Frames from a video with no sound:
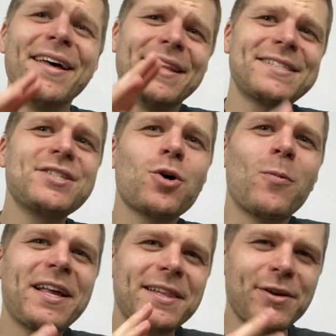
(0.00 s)
This is a
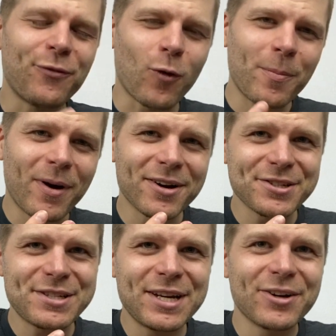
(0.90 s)
weekly
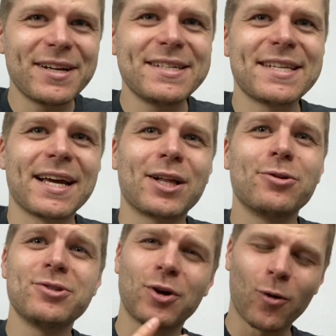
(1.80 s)
4-part series that
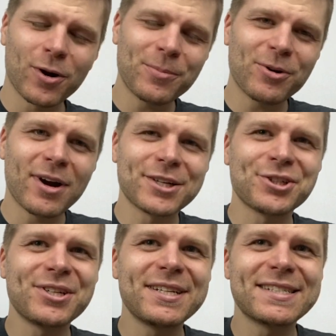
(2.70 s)
includes a chord progression,